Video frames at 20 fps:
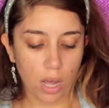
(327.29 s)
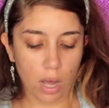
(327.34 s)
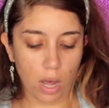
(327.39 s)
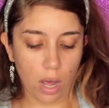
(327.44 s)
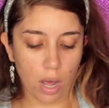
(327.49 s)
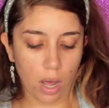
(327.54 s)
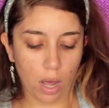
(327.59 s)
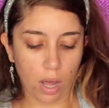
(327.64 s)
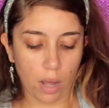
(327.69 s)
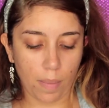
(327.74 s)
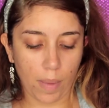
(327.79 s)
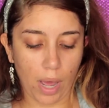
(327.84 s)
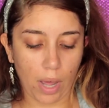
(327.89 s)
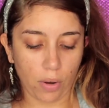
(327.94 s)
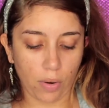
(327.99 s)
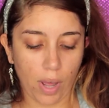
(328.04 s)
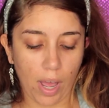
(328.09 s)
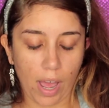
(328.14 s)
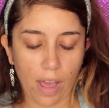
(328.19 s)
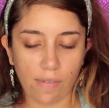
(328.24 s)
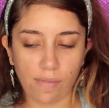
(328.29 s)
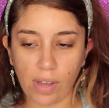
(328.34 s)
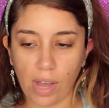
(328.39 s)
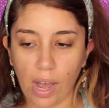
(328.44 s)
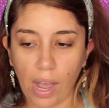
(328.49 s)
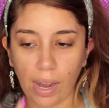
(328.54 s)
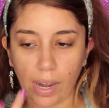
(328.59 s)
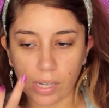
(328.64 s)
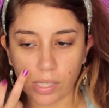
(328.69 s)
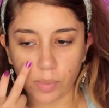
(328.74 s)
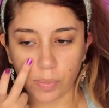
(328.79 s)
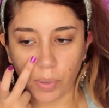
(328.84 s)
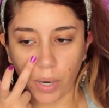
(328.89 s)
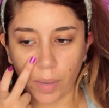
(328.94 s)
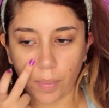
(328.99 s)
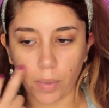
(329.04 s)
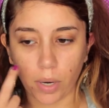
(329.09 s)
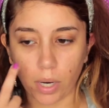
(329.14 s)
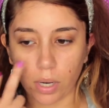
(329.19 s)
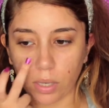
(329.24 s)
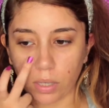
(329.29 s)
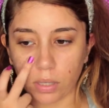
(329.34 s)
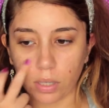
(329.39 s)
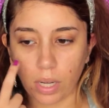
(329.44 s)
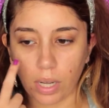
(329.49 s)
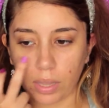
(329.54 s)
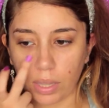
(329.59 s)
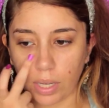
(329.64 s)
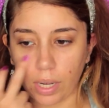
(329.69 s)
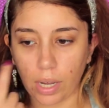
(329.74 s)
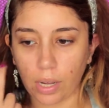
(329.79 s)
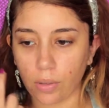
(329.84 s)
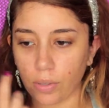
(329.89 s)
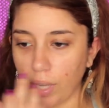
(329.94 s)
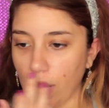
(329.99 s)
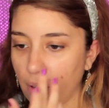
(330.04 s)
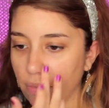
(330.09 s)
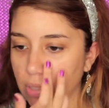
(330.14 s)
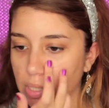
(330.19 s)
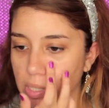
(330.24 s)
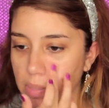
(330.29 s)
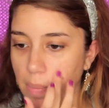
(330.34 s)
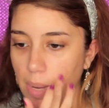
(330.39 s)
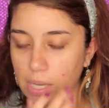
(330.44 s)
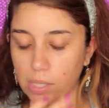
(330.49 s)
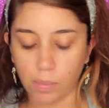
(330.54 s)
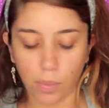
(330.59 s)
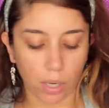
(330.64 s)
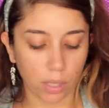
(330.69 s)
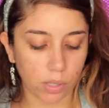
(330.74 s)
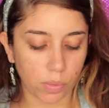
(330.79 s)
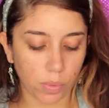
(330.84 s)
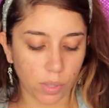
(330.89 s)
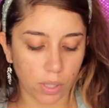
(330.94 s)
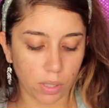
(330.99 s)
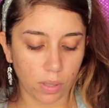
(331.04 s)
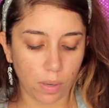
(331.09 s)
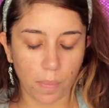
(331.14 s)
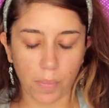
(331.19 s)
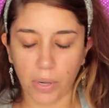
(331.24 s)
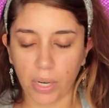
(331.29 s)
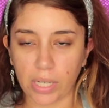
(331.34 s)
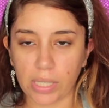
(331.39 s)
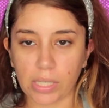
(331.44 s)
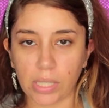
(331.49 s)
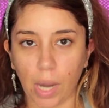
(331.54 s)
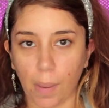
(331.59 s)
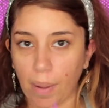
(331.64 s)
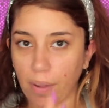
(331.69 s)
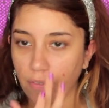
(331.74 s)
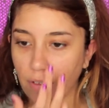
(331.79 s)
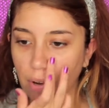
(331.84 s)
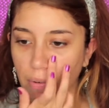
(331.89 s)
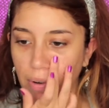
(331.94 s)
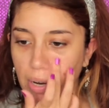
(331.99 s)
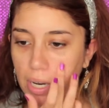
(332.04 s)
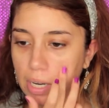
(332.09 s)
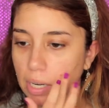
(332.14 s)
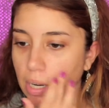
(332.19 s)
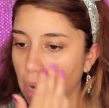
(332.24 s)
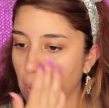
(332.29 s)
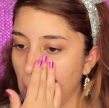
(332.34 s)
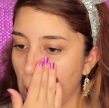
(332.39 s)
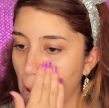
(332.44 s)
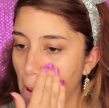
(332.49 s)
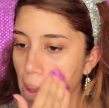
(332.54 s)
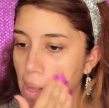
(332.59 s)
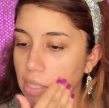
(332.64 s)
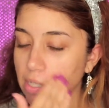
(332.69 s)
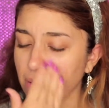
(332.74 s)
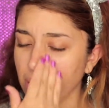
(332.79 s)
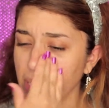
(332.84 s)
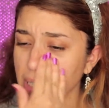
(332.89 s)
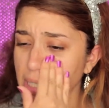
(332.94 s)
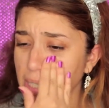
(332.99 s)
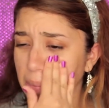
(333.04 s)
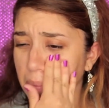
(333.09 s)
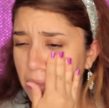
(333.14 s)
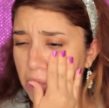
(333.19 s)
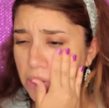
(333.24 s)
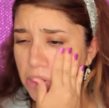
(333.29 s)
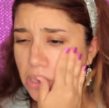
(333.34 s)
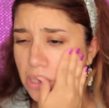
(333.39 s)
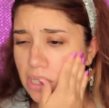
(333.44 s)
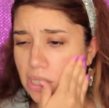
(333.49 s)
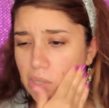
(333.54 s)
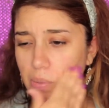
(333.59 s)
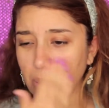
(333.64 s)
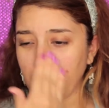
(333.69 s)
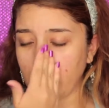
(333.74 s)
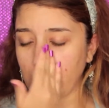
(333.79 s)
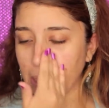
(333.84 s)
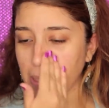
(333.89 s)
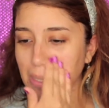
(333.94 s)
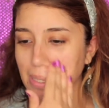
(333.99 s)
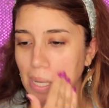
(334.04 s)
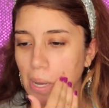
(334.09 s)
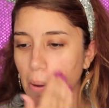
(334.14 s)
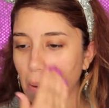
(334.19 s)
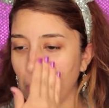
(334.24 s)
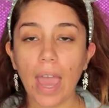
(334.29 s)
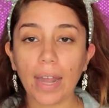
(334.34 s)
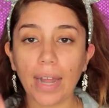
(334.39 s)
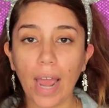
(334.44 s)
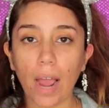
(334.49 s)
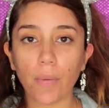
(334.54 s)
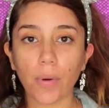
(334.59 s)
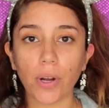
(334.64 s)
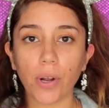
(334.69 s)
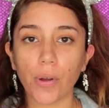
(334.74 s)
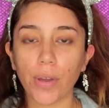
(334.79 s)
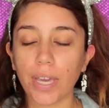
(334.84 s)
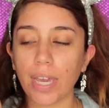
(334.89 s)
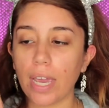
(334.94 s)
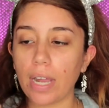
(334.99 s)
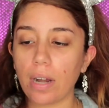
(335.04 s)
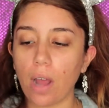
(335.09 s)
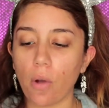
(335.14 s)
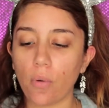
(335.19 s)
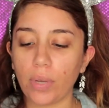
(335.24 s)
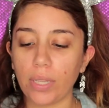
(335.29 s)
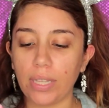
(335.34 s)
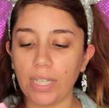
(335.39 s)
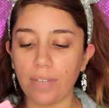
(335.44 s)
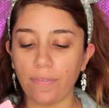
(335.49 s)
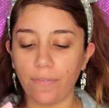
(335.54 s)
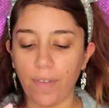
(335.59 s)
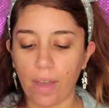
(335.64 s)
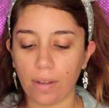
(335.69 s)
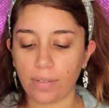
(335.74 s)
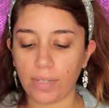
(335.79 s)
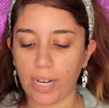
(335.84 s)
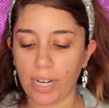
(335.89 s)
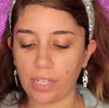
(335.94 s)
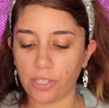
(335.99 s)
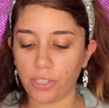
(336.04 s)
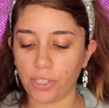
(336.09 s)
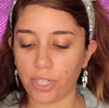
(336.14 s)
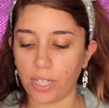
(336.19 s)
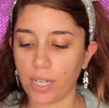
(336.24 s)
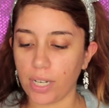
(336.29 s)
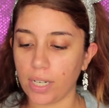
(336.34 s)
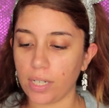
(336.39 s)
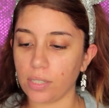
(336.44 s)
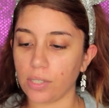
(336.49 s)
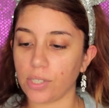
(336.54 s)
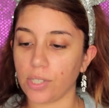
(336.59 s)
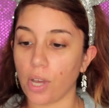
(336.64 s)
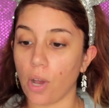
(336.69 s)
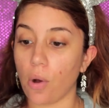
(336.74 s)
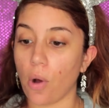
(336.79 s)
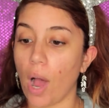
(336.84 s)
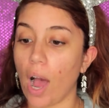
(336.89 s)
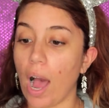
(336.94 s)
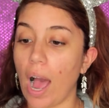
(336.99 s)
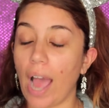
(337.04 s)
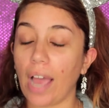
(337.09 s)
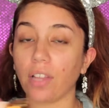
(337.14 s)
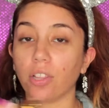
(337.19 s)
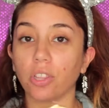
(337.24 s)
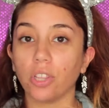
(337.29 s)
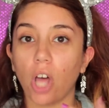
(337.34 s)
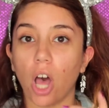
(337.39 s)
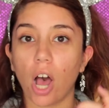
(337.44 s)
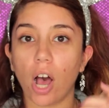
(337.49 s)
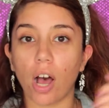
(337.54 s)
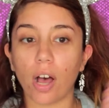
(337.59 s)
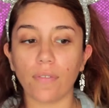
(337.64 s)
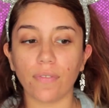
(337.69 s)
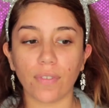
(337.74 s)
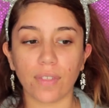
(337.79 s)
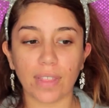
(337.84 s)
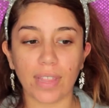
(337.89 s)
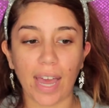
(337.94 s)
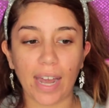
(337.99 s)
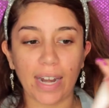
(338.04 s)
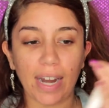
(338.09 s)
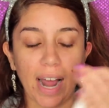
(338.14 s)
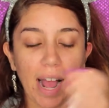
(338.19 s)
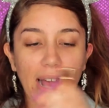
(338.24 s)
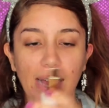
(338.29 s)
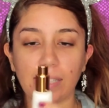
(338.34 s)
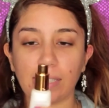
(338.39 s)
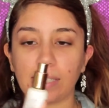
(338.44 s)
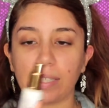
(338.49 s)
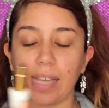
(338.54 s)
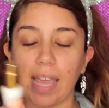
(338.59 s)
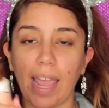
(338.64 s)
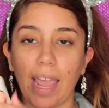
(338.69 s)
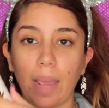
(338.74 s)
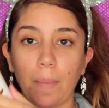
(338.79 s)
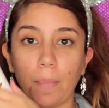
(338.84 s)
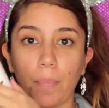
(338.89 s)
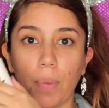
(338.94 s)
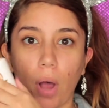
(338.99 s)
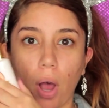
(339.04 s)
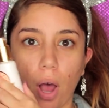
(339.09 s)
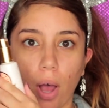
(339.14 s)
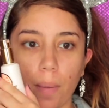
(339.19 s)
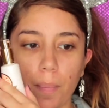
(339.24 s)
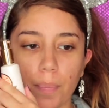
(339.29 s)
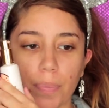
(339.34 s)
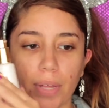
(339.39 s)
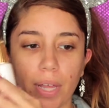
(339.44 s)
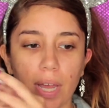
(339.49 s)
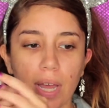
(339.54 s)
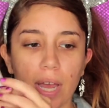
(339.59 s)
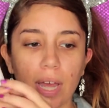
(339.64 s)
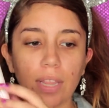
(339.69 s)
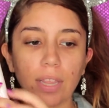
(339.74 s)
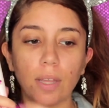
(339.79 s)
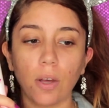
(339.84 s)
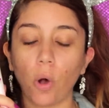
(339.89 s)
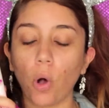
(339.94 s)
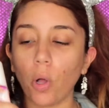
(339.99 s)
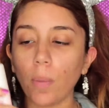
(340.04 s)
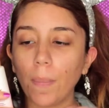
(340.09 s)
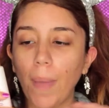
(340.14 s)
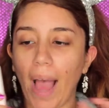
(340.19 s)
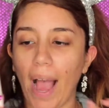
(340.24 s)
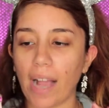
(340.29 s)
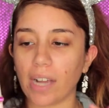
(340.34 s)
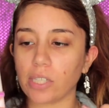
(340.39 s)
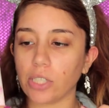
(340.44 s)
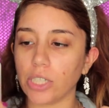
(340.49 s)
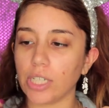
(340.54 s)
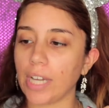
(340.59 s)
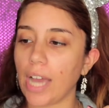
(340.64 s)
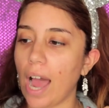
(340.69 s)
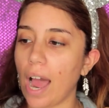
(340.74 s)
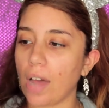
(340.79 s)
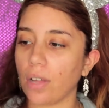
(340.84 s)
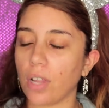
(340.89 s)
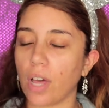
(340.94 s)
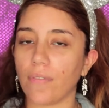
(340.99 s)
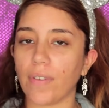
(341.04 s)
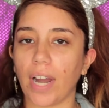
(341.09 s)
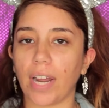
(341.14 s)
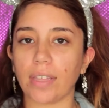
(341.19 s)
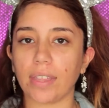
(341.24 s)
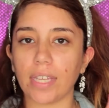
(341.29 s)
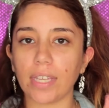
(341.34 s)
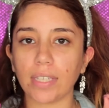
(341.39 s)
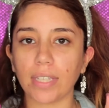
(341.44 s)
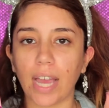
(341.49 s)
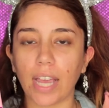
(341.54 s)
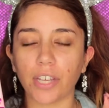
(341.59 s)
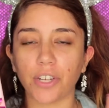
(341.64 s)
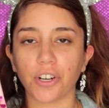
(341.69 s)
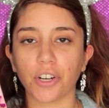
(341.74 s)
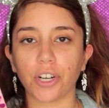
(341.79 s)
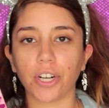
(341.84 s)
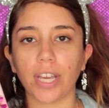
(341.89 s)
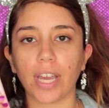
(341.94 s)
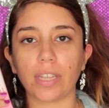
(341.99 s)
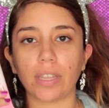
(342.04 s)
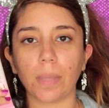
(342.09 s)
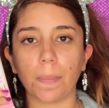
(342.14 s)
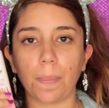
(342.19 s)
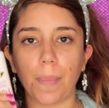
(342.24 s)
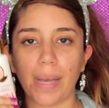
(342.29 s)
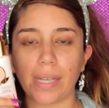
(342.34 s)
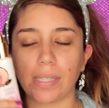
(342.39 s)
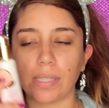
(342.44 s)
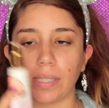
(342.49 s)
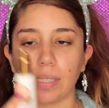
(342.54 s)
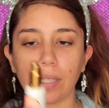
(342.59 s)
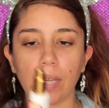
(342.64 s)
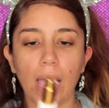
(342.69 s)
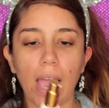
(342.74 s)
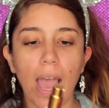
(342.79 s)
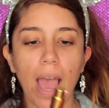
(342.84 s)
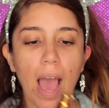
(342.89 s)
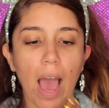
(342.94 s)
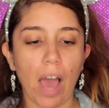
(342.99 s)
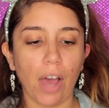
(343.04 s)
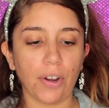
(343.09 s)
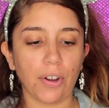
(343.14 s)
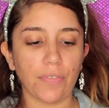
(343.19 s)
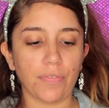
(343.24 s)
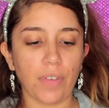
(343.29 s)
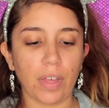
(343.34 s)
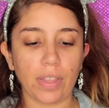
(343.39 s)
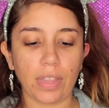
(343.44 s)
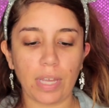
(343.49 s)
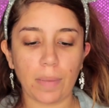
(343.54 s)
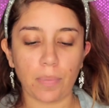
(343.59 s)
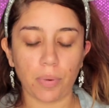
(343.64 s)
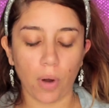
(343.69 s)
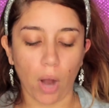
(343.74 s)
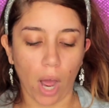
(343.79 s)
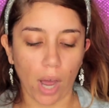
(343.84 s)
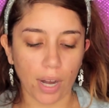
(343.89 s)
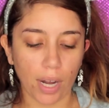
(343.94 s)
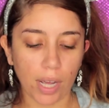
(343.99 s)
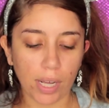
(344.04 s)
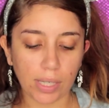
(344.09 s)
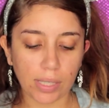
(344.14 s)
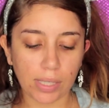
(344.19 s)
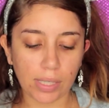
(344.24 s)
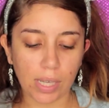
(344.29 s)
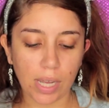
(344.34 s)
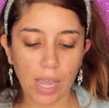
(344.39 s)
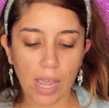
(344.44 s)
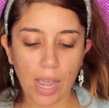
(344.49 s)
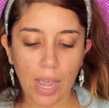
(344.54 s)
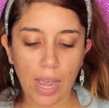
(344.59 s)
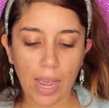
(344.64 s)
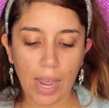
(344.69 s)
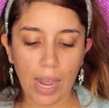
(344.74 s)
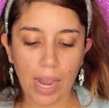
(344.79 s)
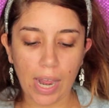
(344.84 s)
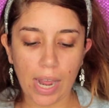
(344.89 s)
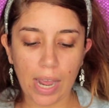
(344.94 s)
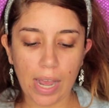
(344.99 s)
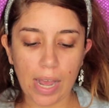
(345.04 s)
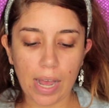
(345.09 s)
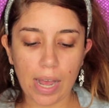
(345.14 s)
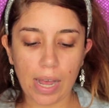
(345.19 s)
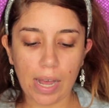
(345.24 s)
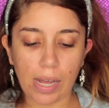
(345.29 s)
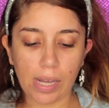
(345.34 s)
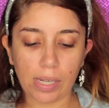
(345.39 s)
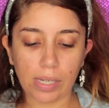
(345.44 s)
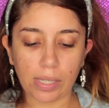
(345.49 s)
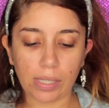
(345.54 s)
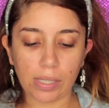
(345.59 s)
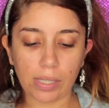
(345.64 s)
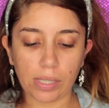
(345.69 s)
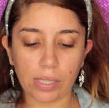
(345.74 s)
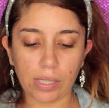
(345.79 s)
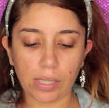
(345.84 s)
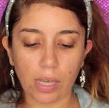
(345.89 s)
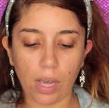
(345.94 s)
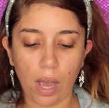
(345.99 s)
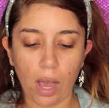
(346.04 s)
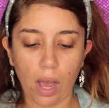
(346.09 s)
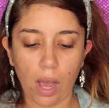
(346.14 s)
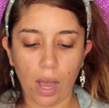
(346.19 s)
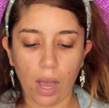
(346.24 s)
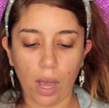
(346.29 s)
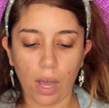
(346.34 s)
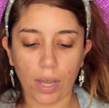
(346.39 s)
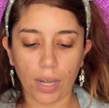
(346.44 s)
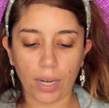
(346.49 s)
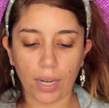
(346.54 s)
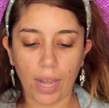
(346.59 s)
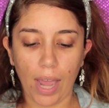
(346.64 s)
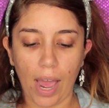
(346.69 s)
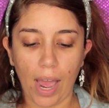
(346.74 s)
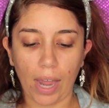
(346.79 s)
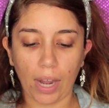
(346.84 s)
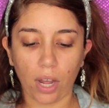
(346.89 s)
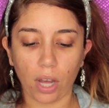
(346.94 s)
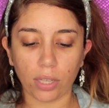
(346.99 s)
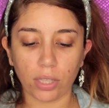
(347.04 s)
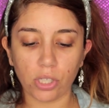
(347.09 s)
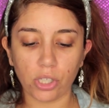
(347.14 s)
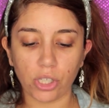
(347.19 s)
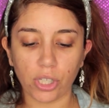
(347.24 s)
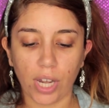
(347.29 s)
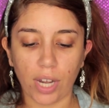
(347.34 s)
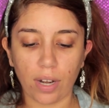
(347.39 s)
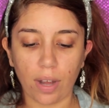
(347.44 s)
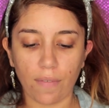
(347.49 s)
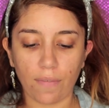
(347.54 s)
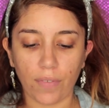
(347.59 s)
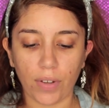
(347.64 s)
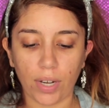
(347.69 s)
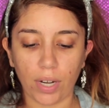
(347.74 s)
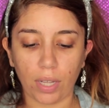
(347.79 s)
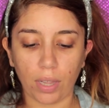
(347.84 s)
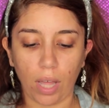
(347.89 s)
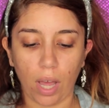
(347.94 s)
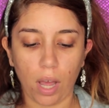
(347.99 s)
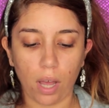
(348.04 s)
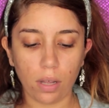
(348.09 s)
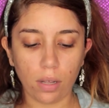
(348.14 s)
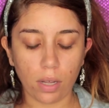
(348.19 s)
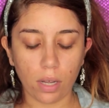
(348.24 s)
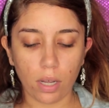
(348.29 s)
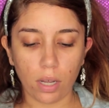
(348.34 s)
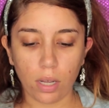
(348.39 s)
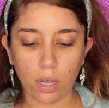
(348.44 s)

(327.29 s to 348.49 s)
I don't have a high-end primer. I think I only have the Smashbox one, but it's not my favorite. It's very similar to this one though, so. And now we're going in with the foundation. So I love that it has a pump. The whole packaging, I love it. I think that you're gonna get the best out of the product. And yeah, I got the shade Vanilla.